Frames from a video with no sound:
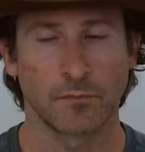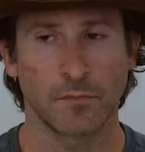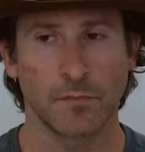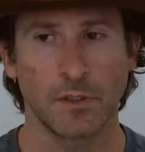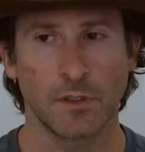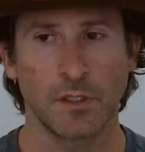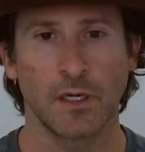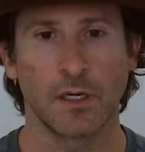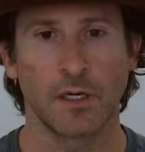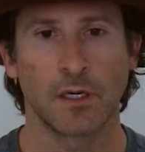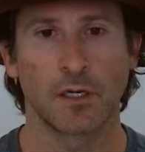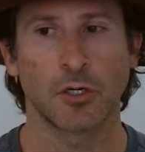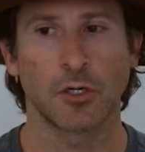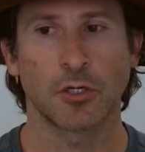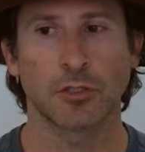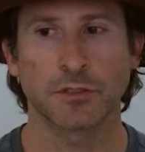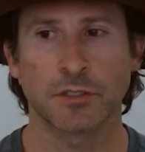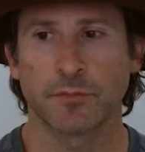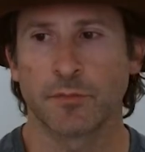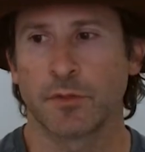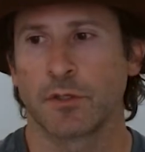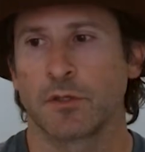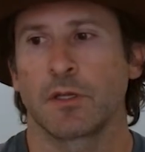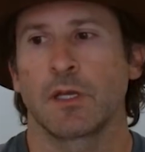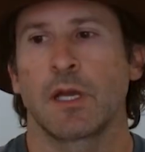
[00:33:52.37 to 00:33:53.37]
Yeah, and
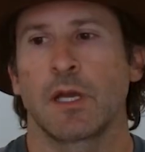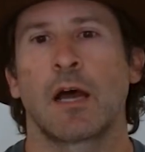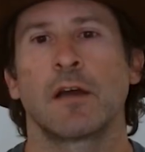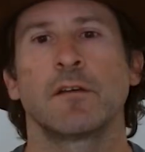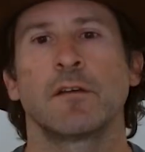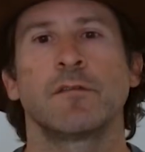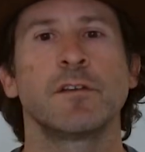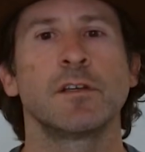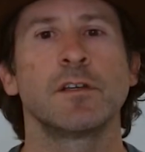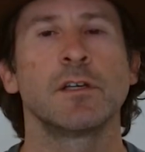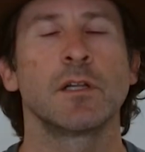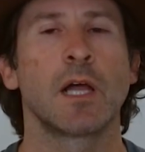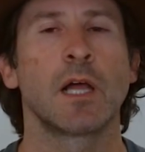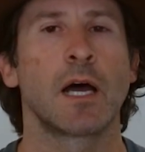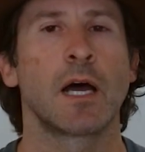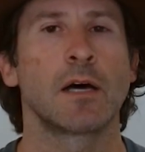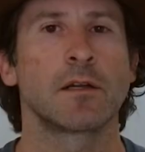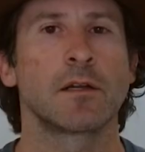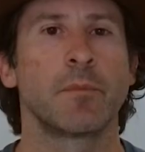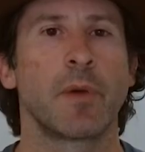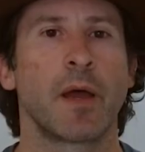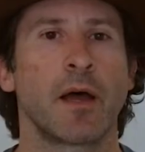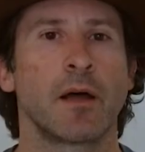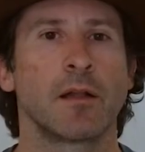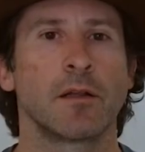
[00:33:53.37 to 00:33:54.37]
ultimately I feel out of
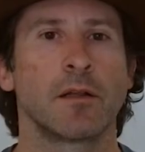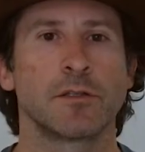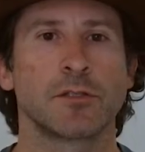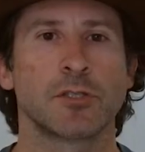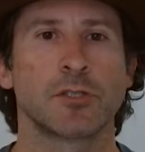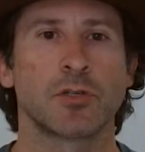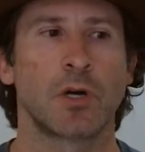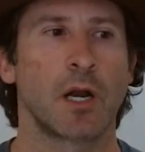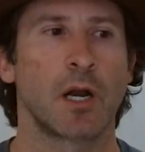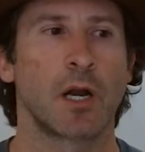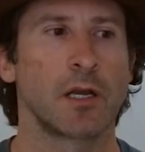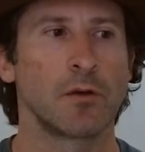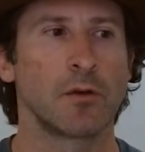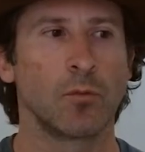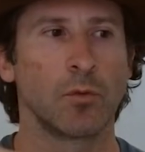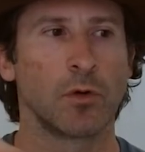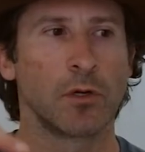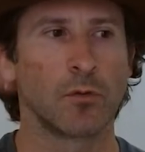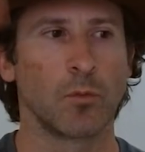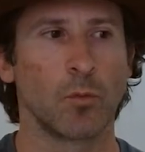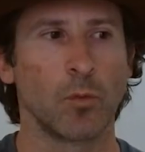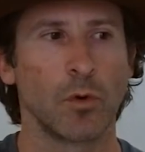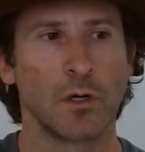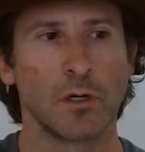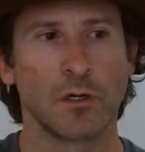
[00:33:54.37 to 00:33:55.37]
balance, right,
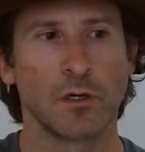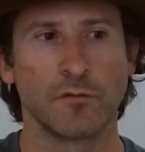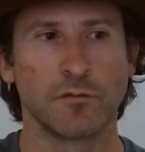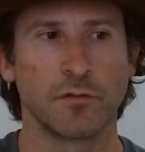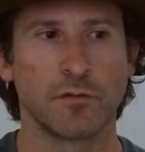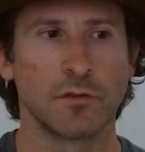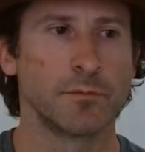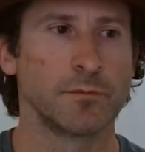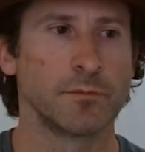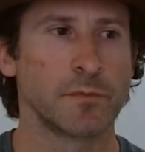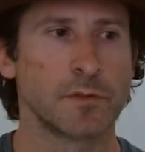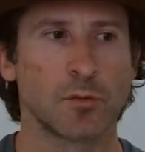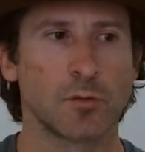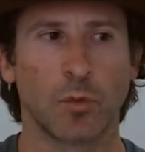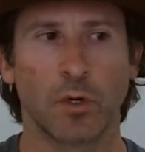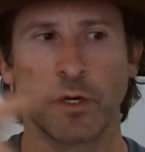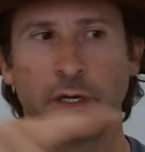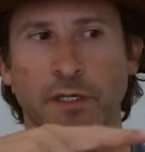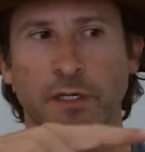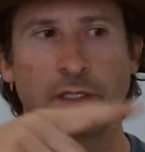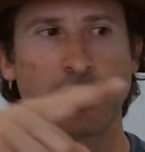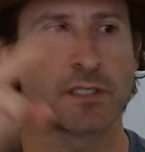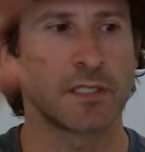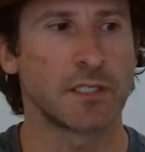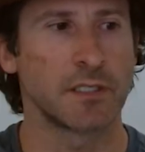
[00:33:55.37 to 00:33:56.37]
when one of them's way
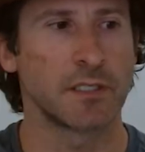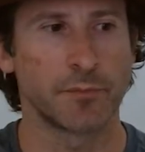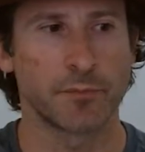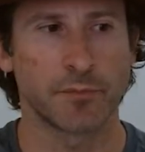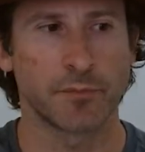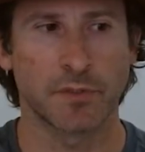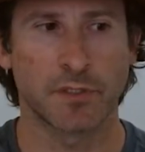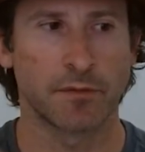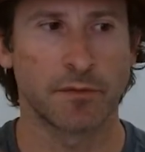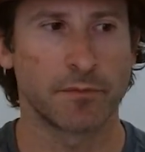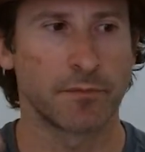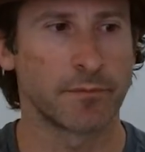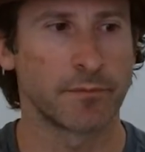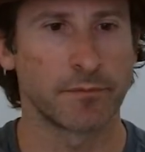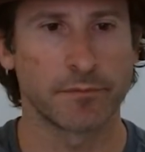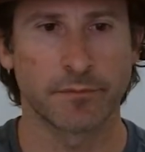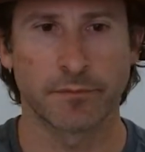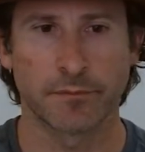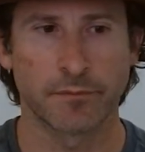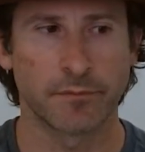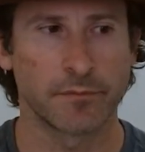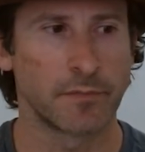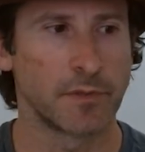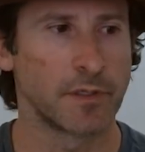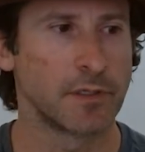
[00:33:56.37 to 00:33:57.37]
tipped
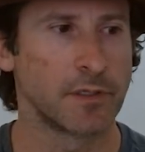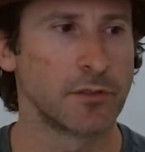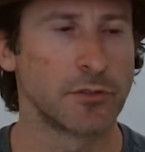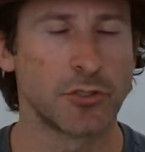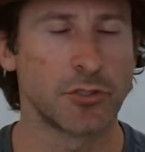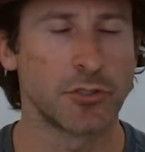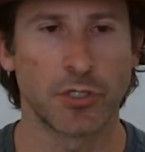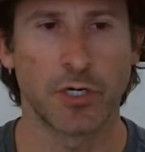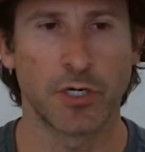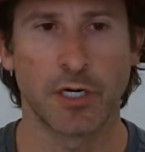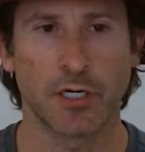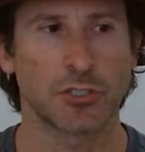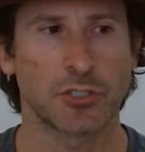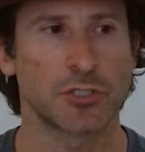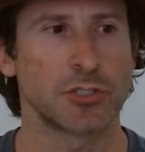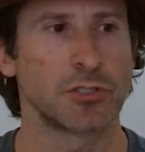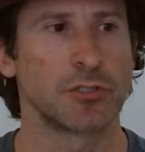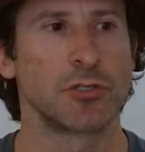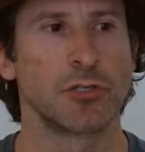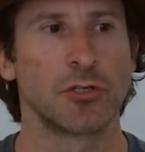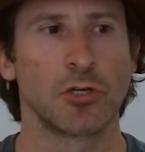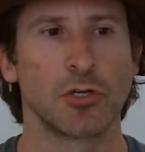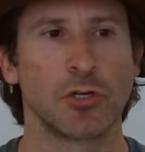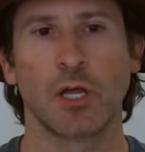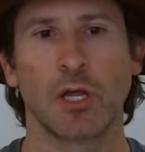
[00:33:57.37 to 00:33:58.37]
in a direction.
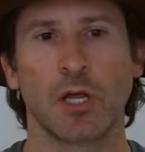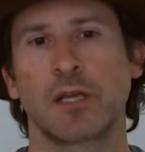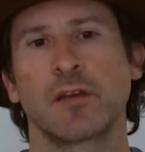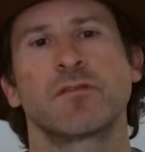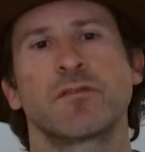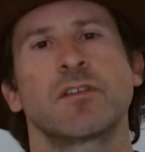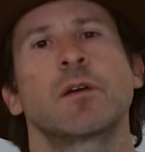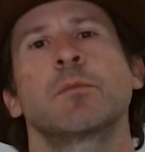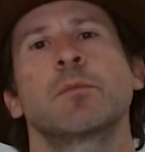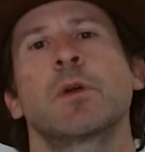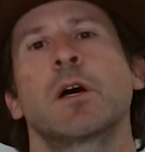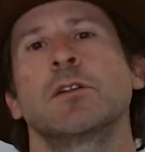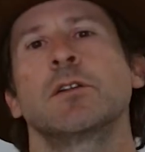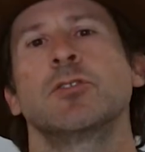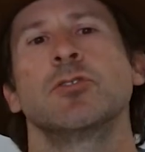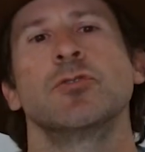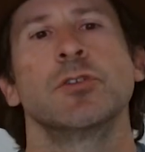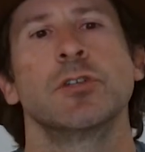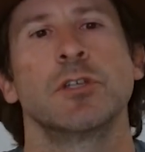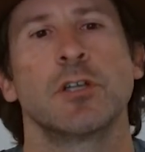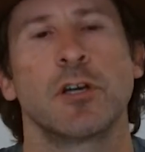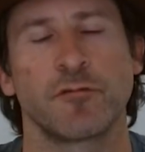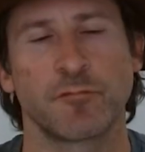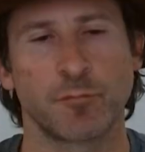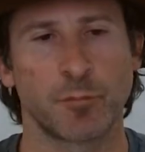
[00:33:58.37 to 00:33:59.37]
Like, if I'm not doing
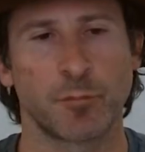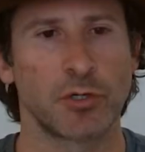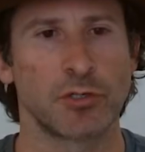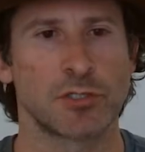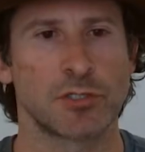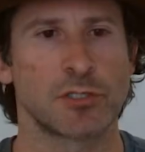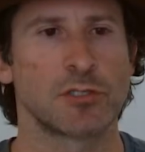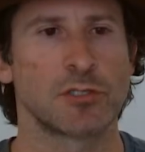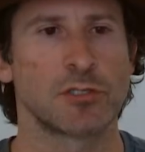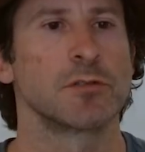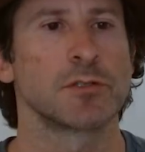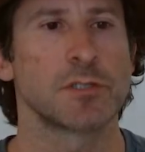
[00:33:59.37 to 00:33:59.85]
enough personal